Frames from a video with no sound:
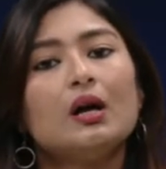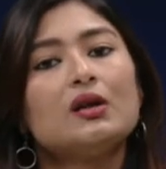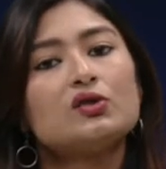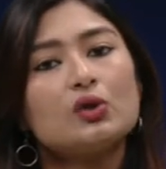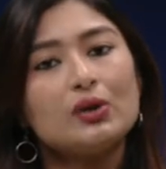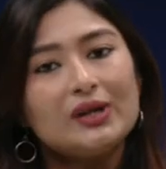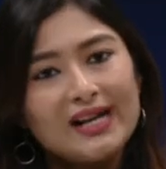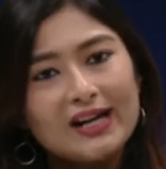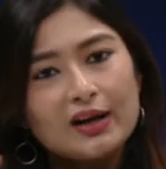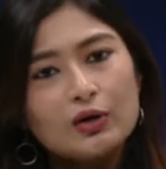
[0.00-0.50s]

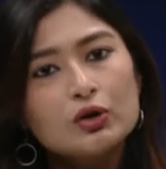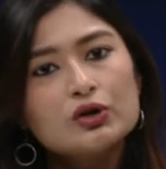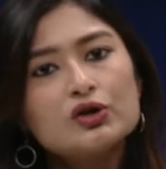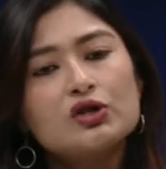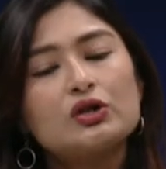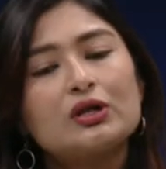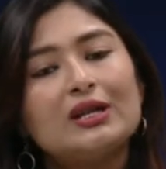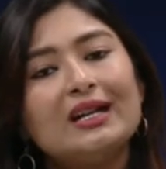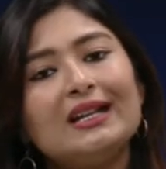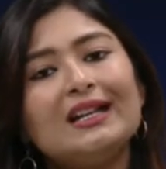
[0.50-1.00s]
So ye
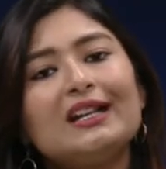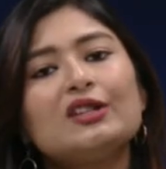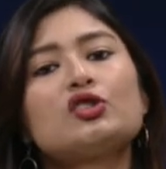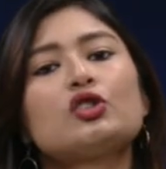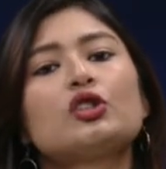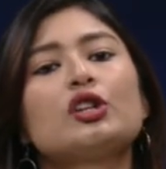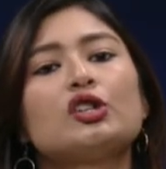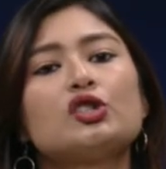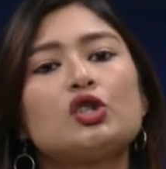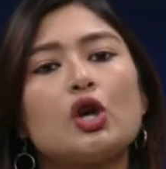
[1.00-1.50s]
kuch gine
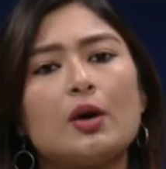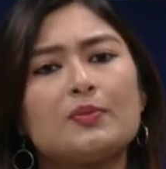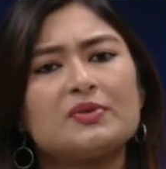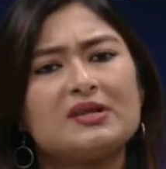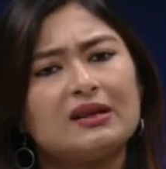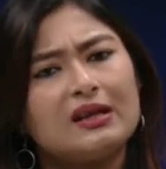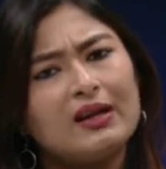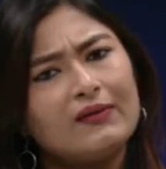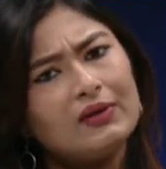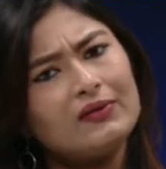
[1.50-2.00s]
chune jobs.
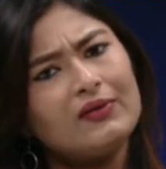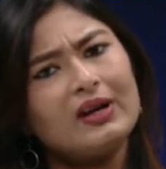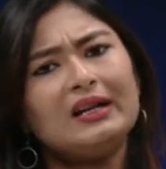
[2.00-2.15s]
They were